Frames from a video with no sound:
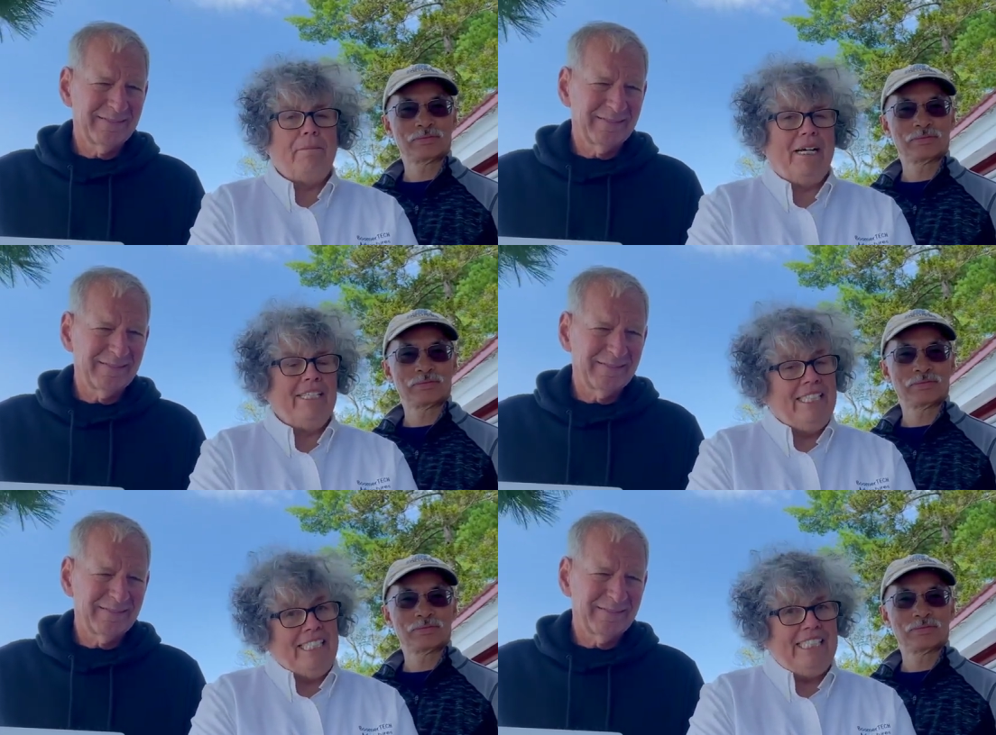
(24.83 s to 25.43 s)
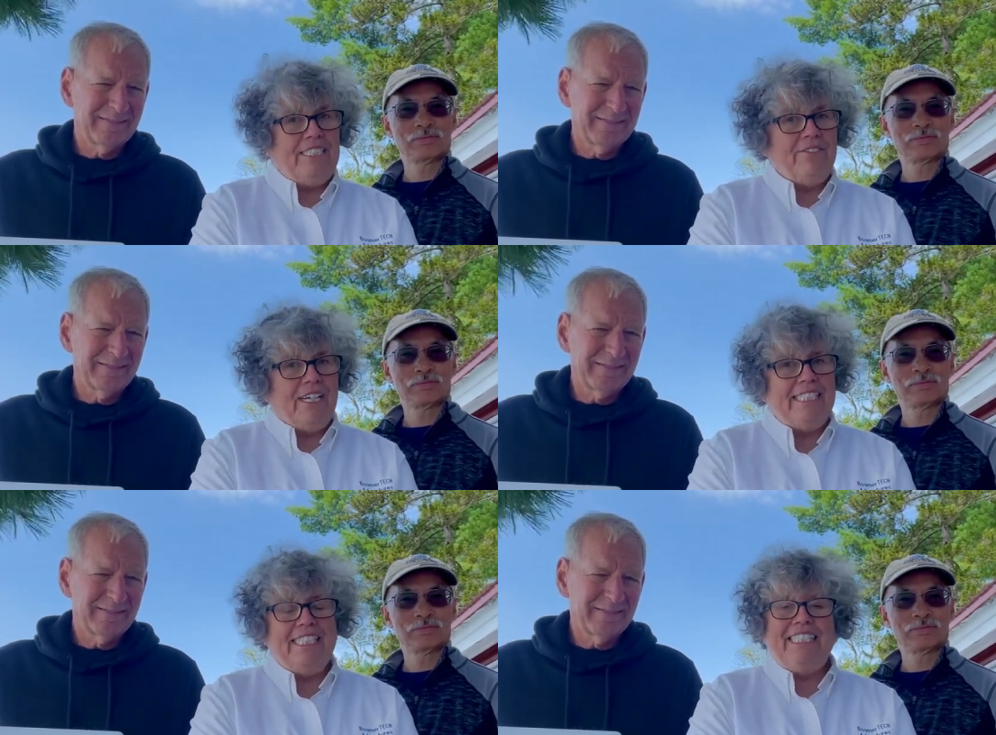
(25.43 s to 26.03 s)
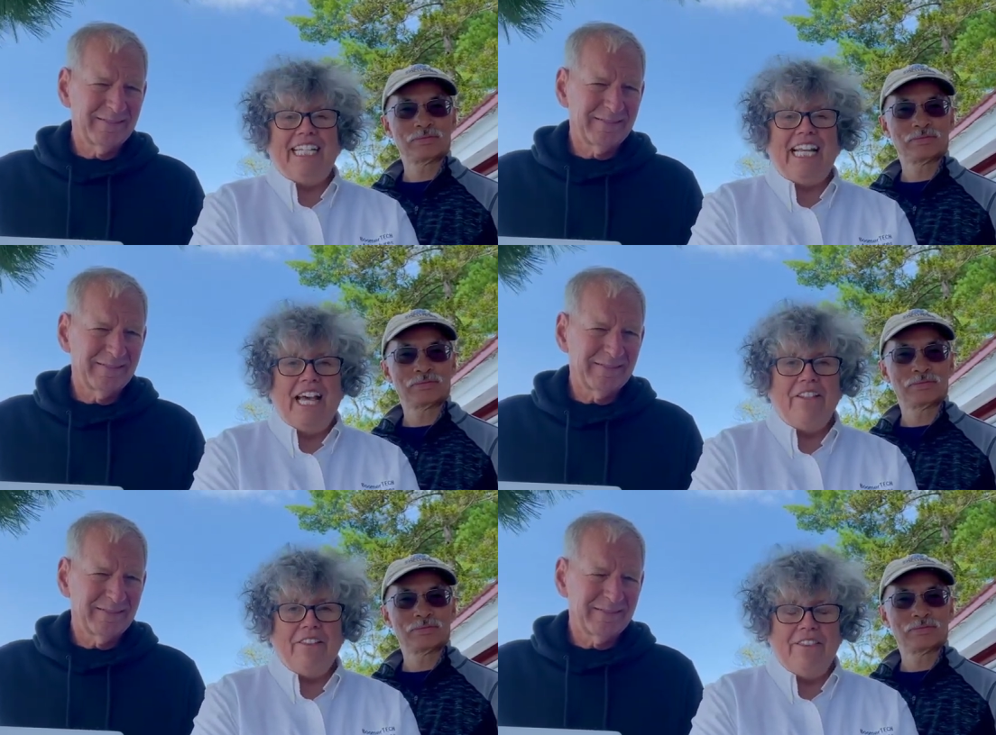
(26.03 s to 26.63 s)
Speaker 1: about these devices and
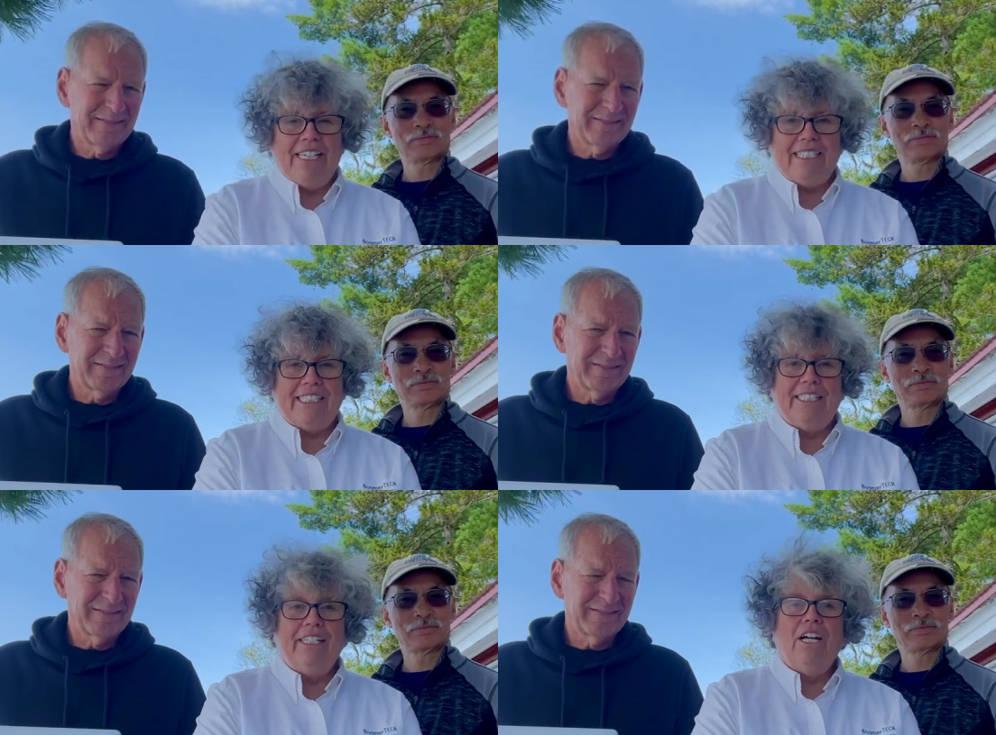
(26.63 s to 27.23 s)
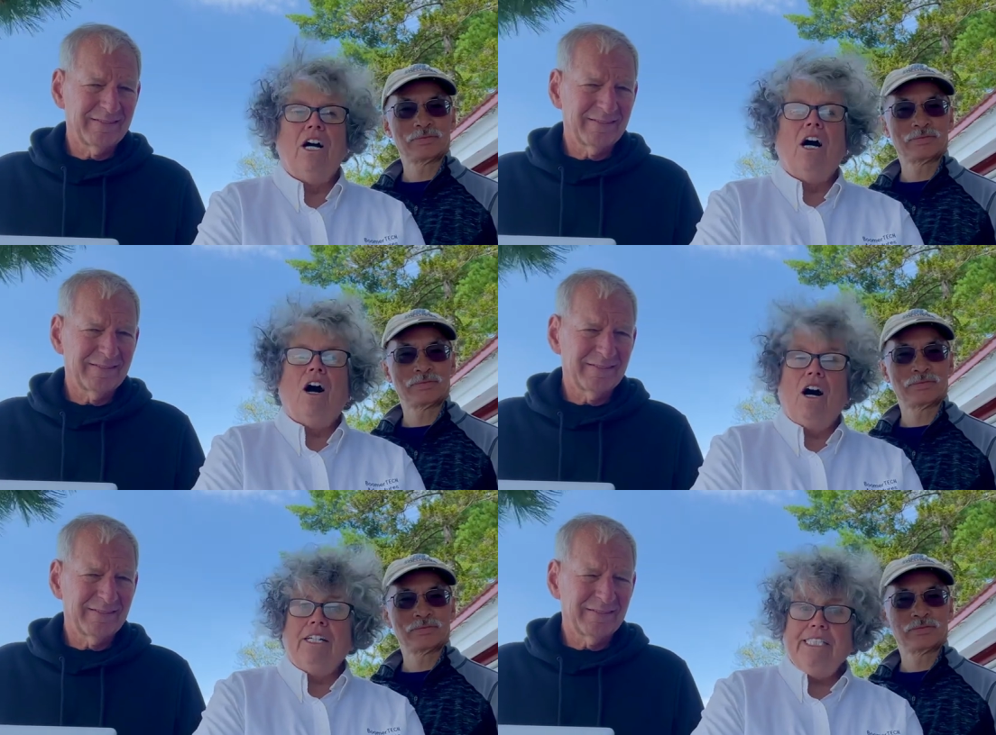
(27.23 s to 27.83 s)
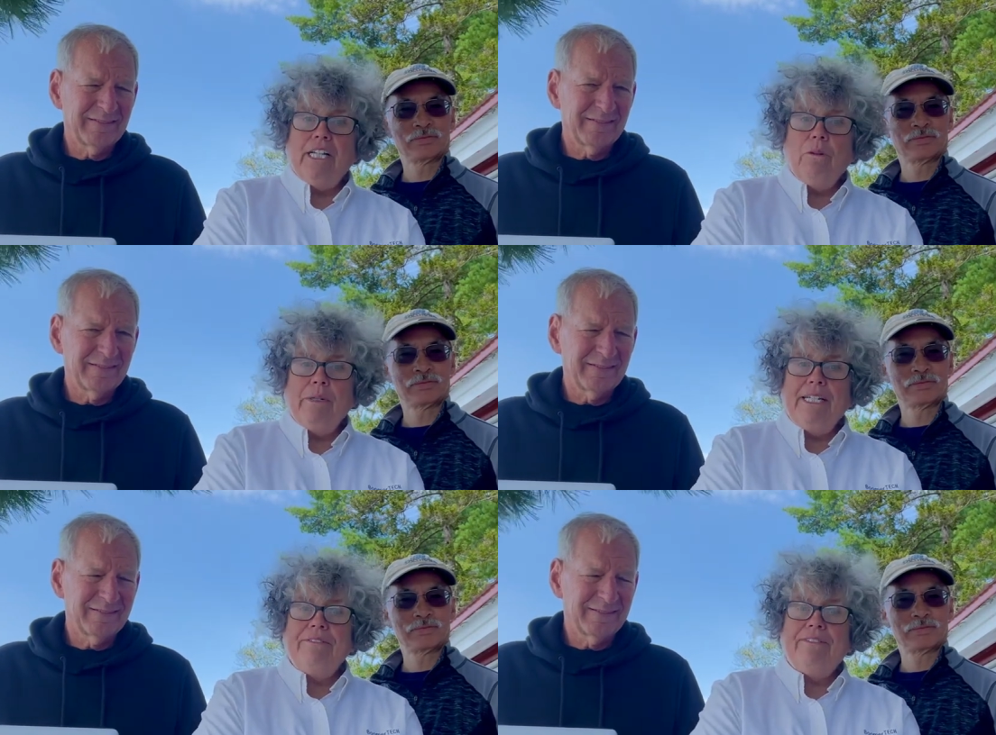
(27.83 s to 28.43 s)
other things. Also,
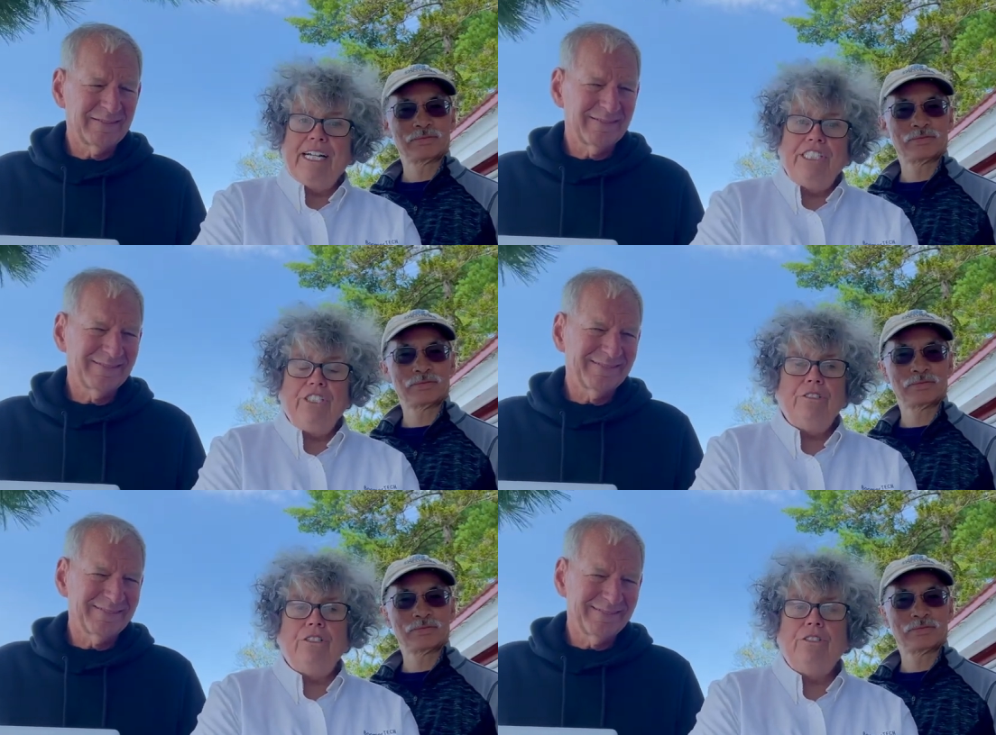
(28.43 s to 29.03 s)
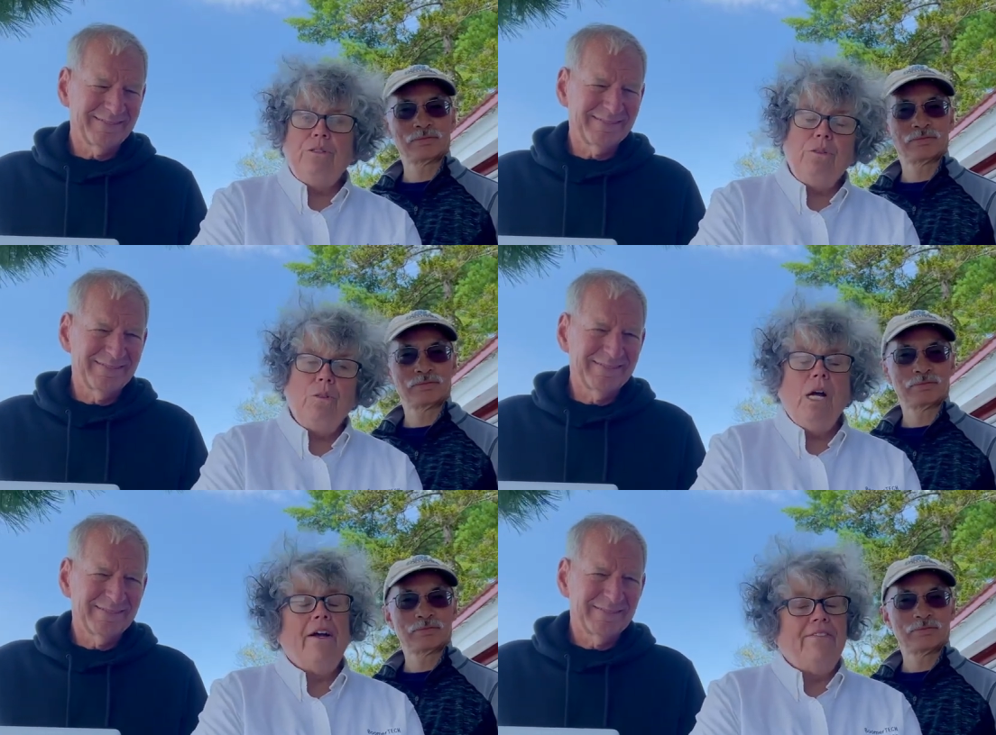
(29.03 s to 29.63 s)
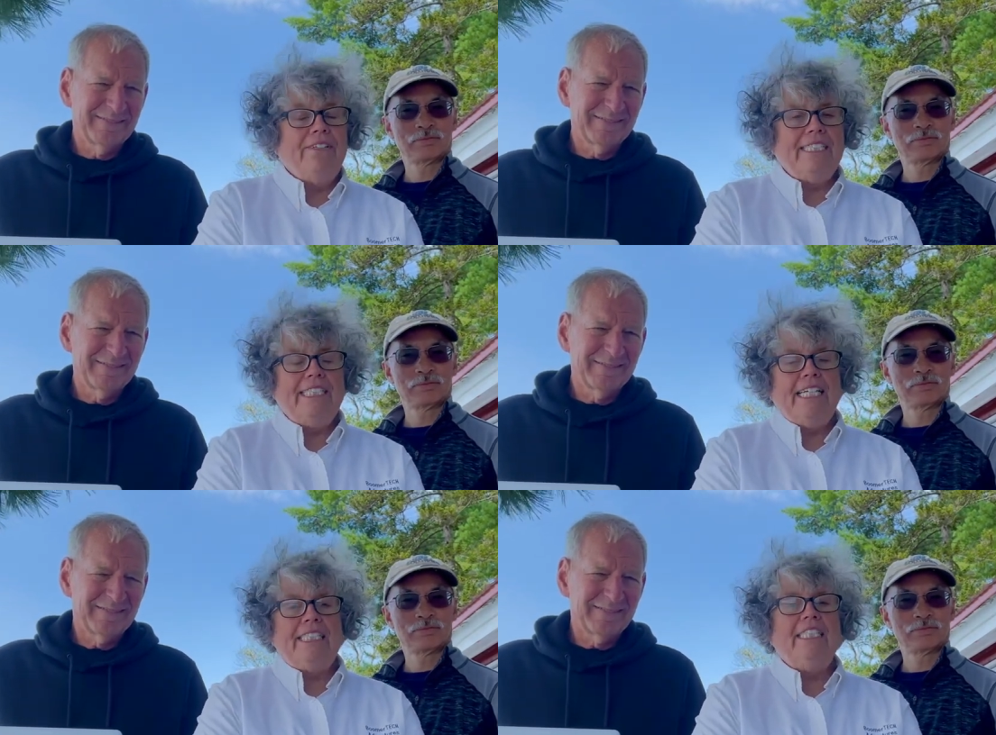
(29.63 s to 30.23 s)
we invite you to
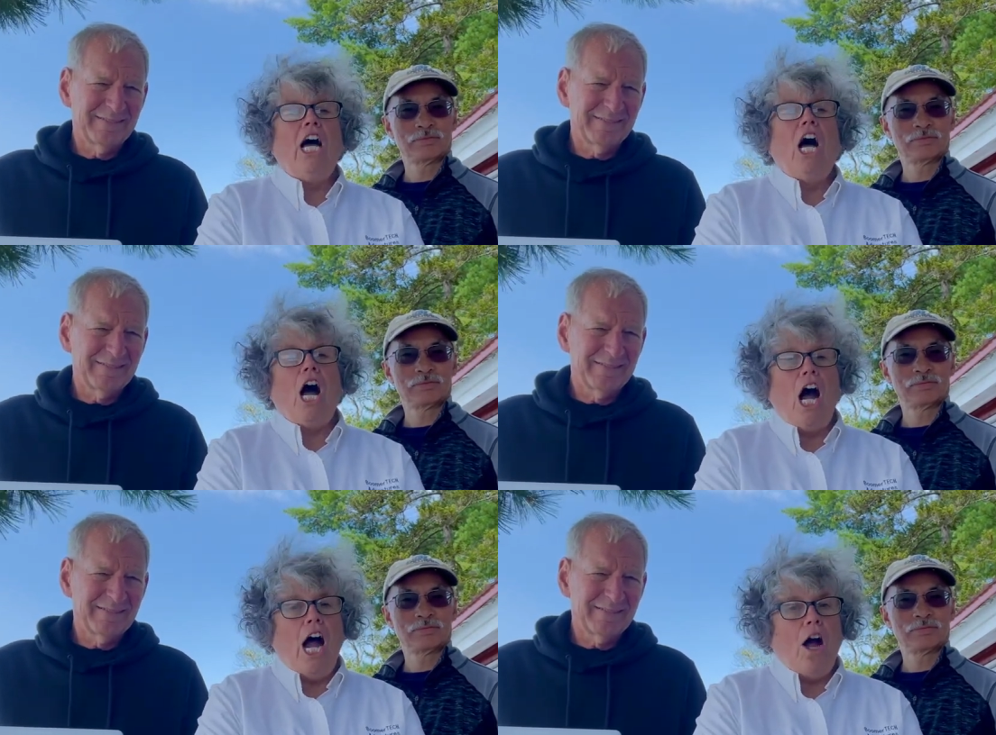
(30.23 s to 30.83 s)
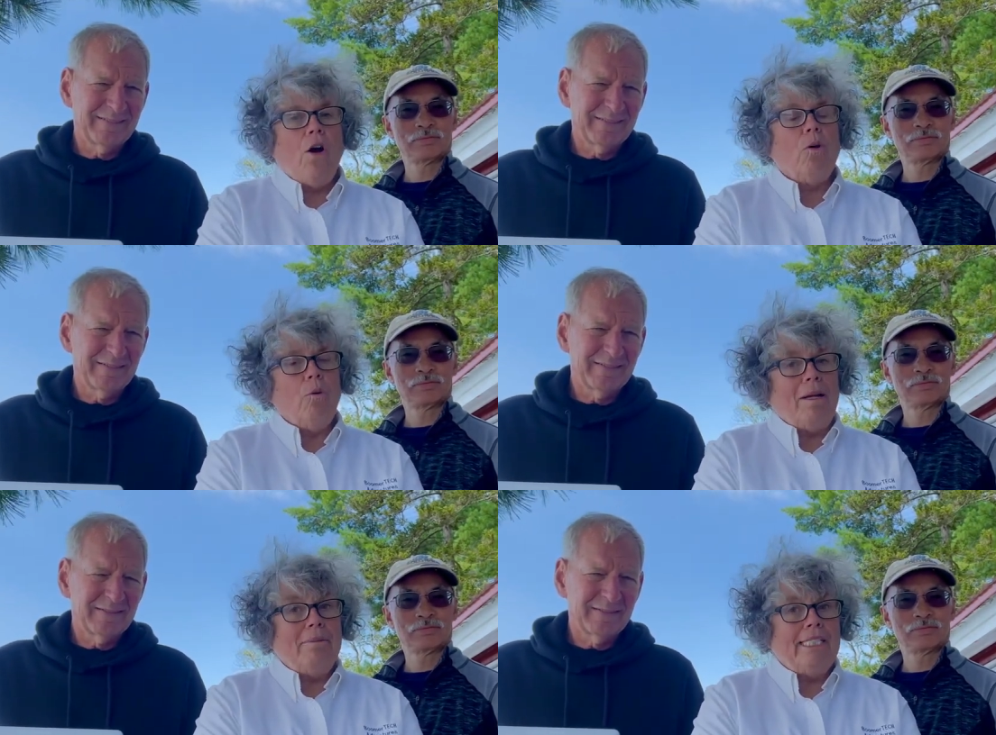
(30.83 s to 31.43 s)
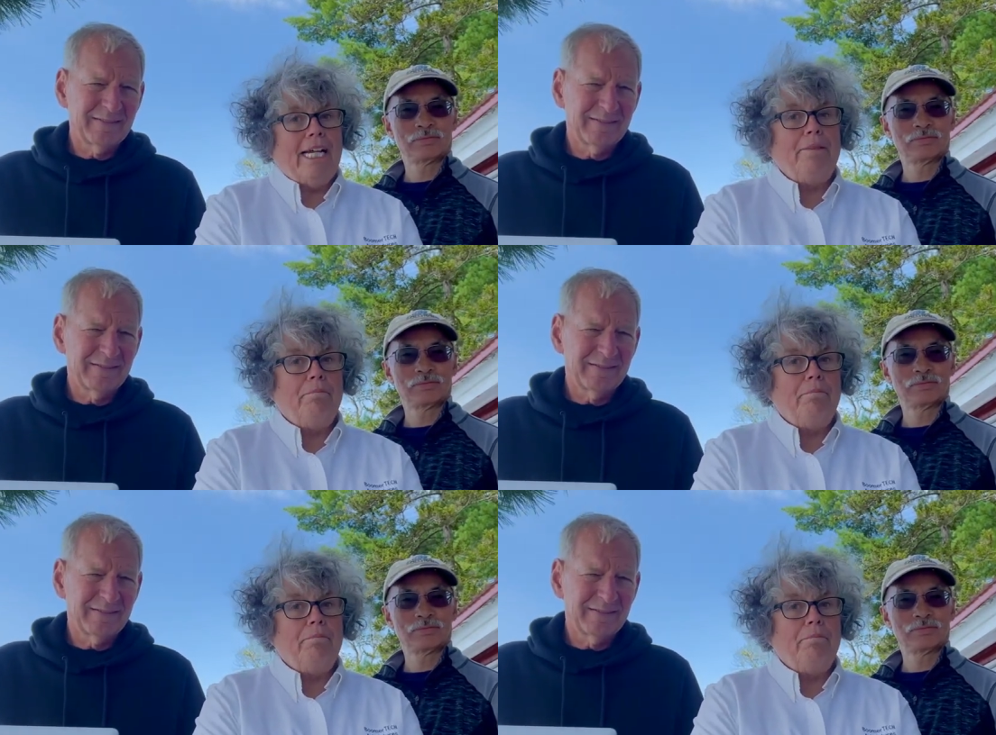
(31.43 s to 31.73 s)
visit our website,